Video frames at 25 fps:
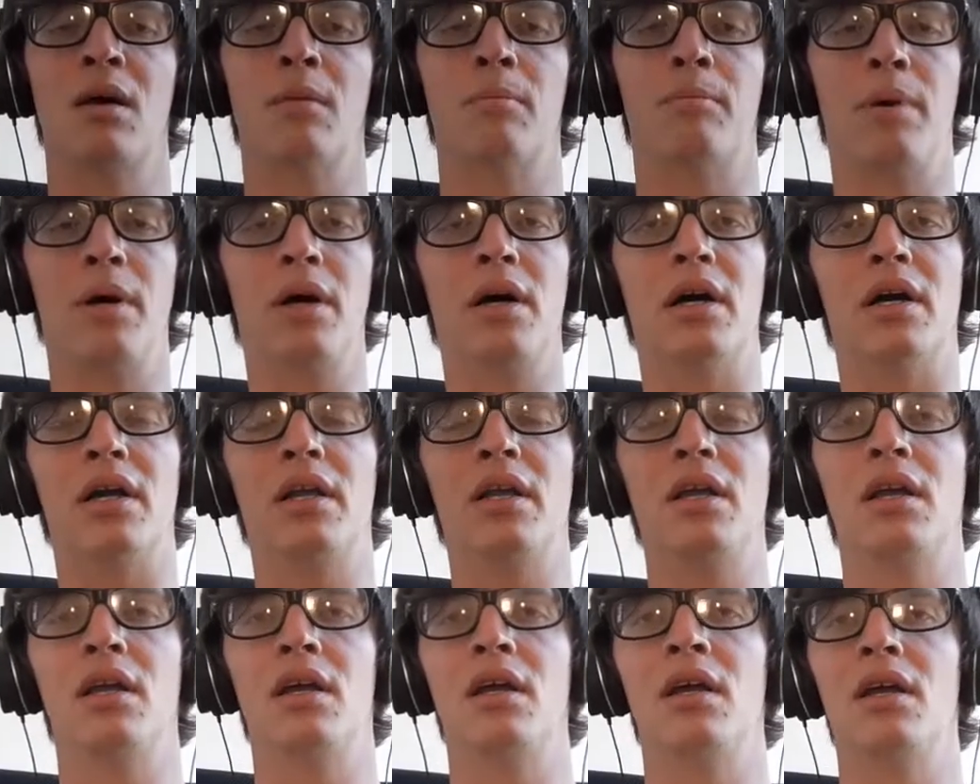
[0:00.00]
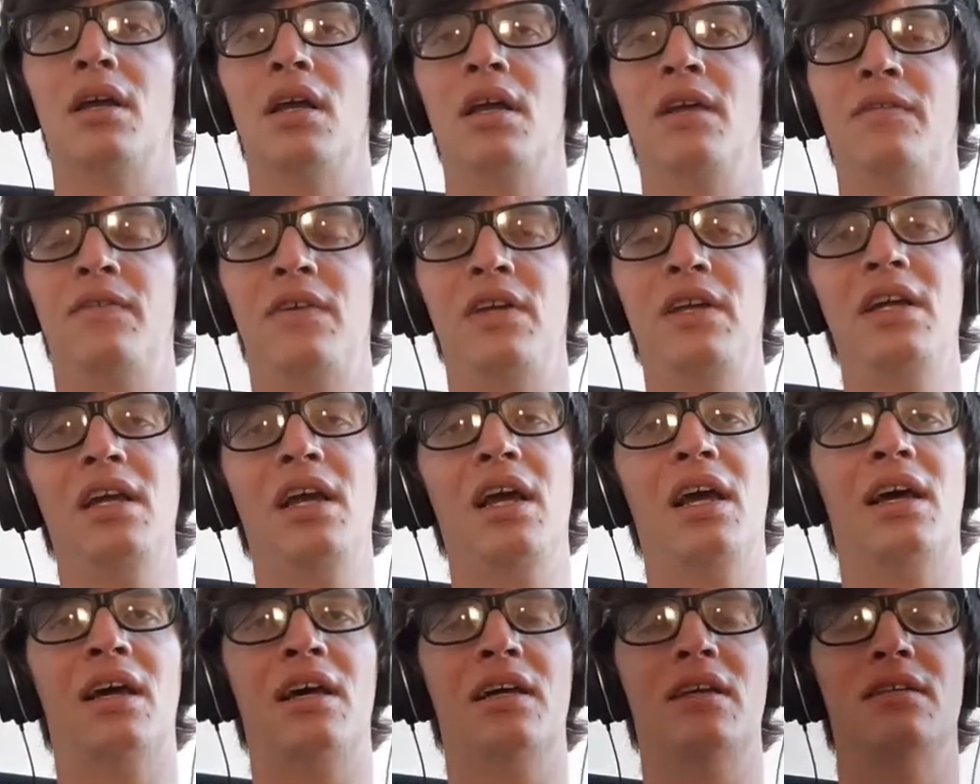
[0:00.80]
but if he
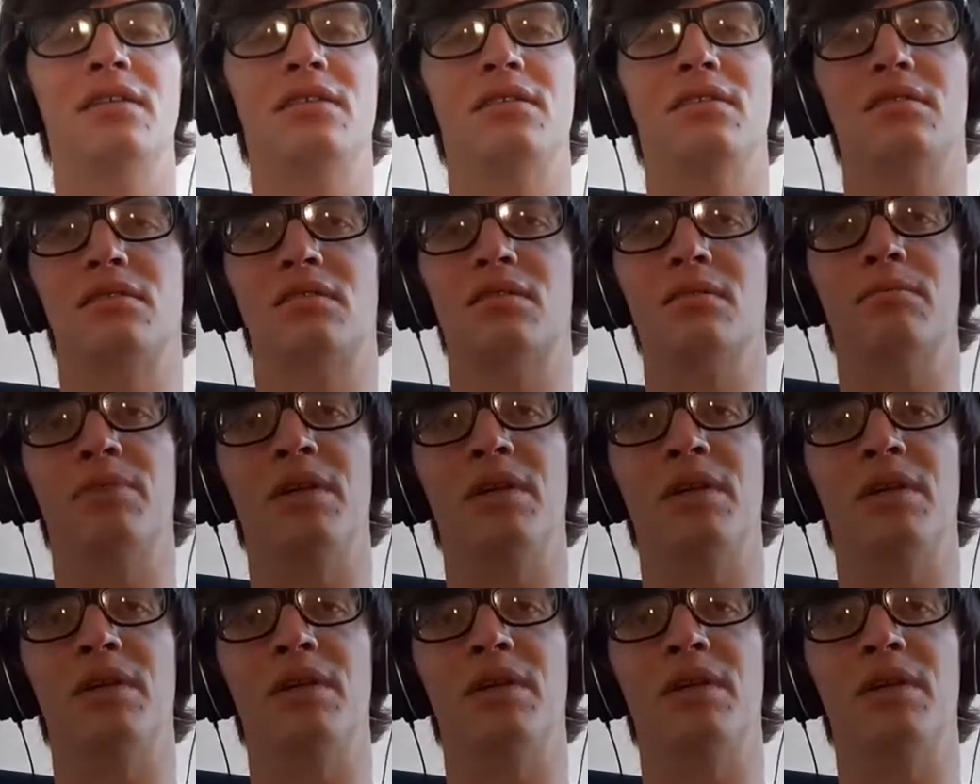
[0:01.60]
had some